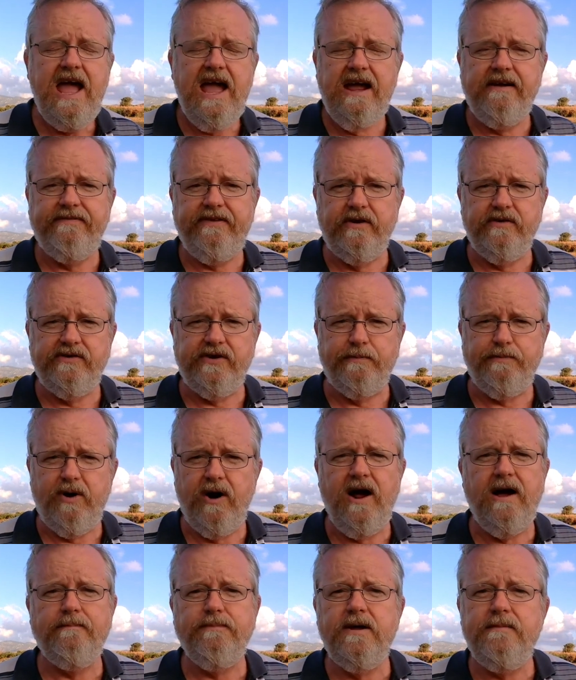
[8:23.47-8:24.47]
If there's a
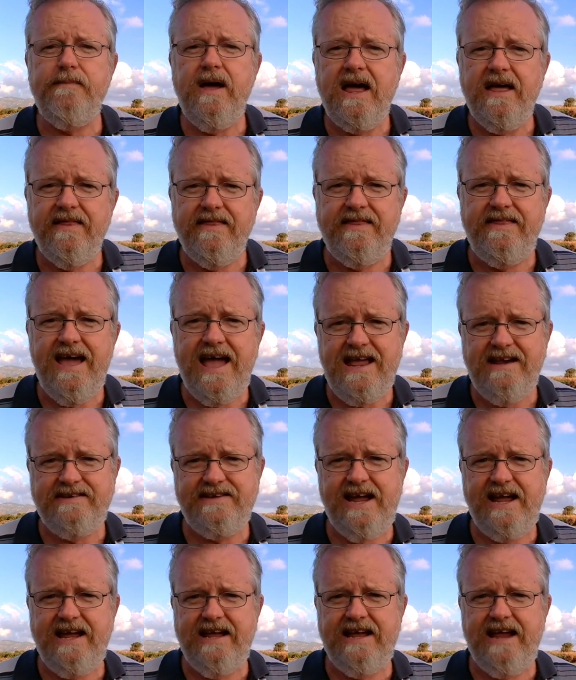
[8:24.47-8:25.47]
problem, they
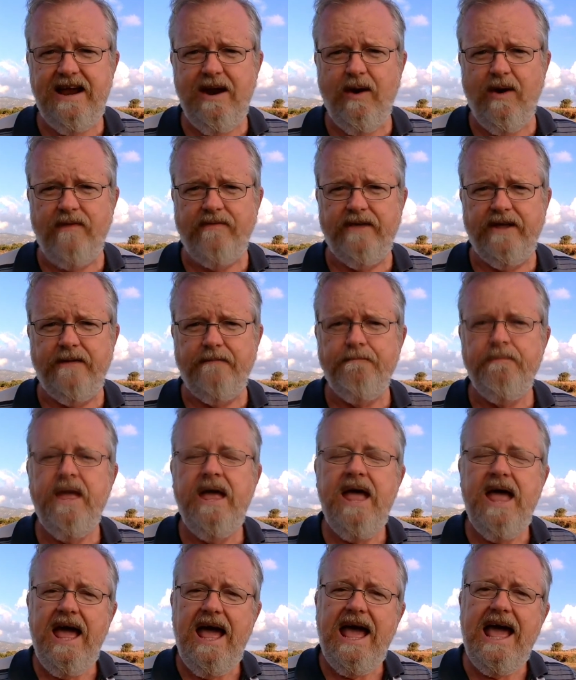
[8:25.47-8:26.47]
take care of it.
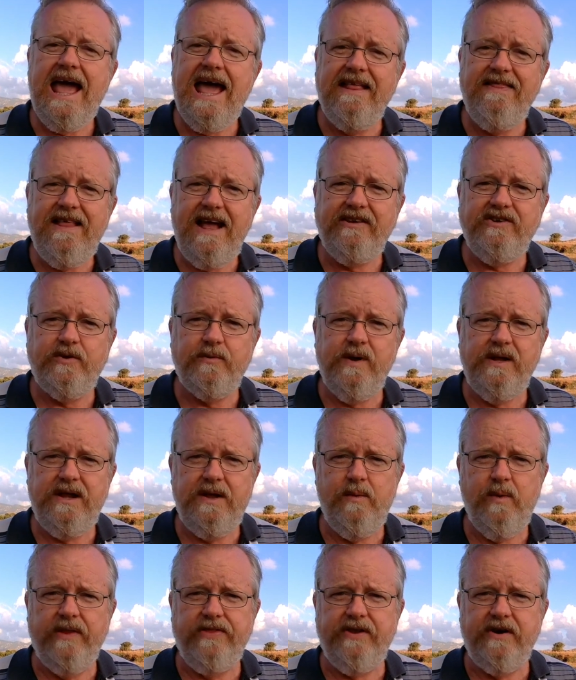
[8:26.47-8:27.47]
And that's
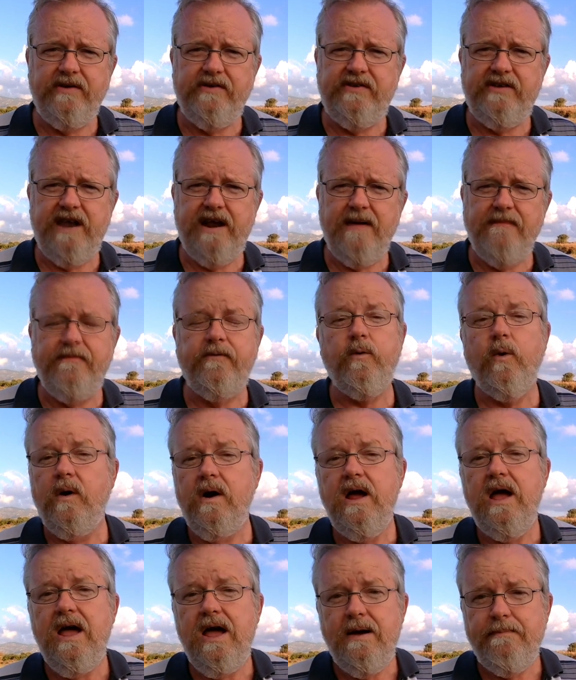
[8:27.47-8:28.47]
really what they're set up for,
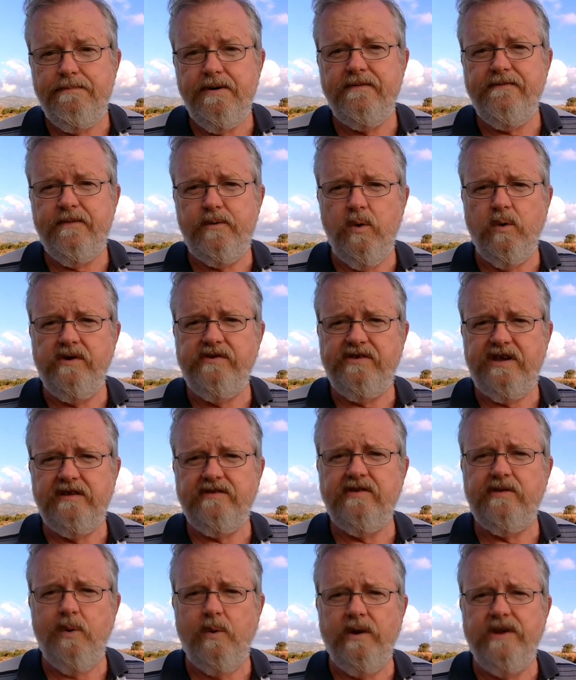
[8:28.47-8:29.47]
but of course
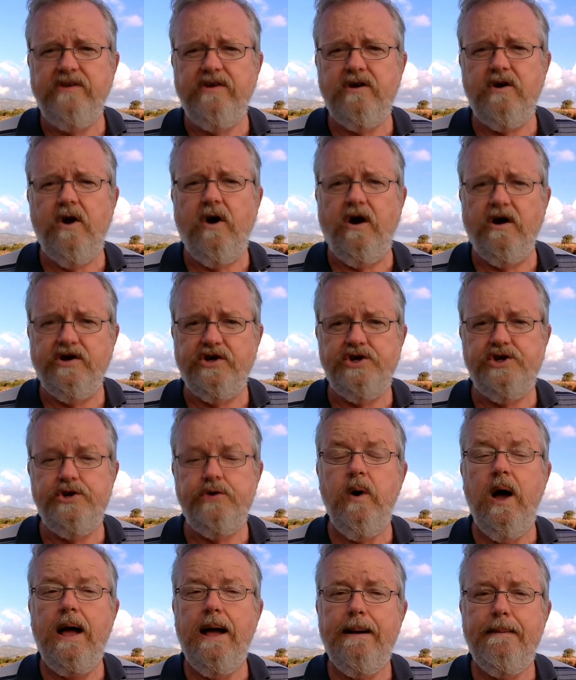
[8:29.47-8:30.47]
that's going to cost
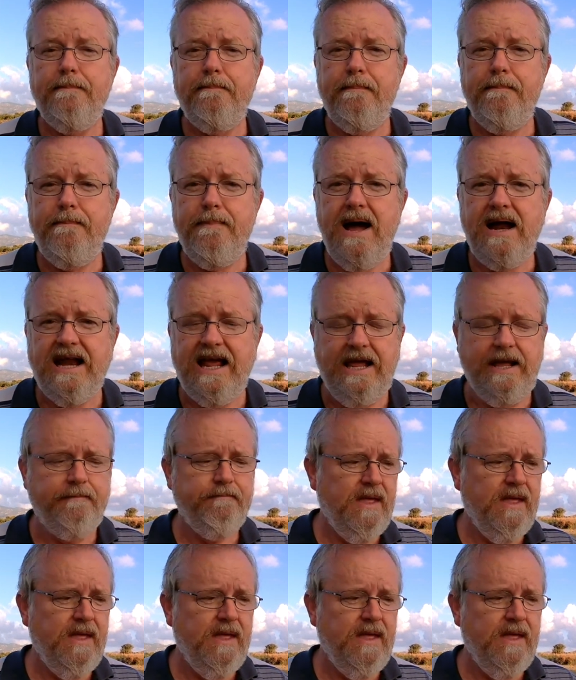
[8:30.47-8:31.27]
you money.